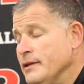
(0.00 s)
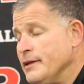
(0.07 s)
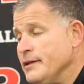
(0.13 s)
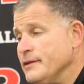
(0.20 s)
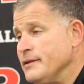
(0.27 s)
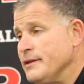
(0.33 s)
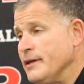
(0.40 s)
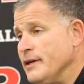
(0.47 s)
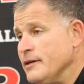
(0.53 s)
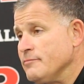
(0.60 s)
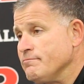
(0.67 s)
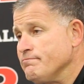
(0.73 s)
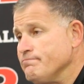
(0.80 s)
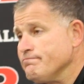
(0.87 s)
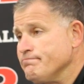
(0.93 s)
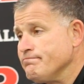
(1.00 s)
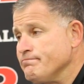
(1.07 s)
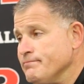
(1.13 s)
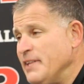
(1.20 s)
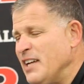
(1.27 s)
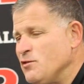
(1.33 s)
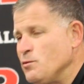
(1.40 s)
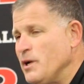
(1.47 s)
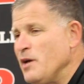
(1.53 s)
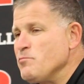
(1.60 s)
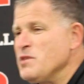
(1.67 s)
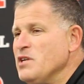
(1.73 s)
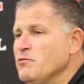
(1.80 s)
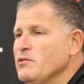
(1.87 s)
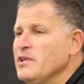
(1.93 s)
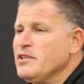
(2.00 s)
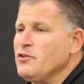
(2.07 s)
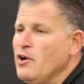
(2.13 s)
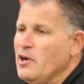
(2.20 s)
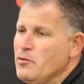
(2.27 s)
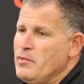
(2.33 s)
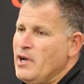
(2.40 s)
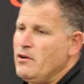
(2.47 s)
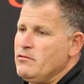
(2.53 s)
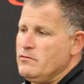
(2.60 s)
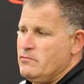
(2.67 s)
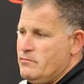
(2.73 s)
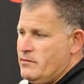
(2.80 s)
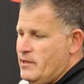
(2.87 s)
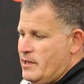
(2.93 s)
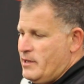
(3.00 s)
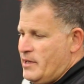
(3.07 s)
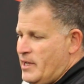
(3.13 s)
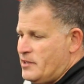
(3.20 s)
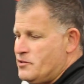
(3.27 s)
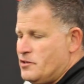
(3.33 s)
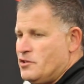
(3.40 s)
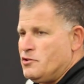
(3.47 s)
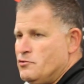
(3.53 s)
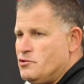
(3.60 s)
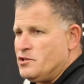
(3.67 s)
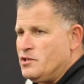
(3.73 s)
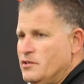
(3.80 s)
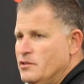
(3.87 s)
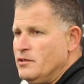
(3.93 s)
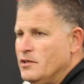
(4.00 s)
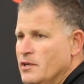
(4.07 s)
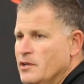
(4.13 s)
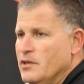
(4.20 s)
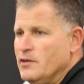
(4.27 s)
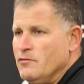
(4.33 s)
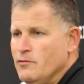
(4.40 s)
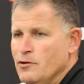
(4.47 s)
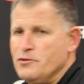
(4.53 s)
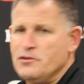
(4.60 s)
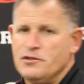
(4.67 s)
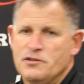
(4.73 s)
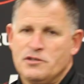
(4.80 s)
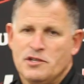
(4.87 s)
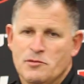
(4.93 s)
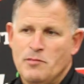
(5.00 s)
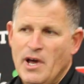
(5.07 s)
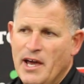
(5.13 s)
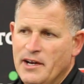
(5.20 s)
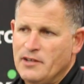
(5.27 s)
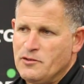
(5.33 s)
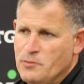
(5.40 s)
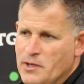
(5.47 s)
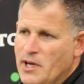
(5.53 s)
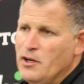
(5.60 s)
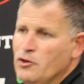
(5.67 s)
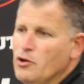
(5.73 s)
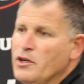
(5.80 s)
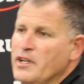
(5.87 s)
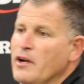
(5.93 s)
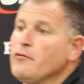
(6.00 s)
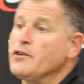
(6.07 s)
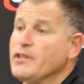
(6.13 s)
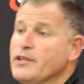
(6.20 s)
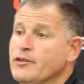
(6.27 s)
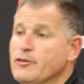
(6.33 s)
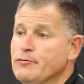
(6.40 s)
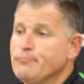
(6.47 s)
And that's what I mean when I talk about execution versus schematics. We got to look at everything.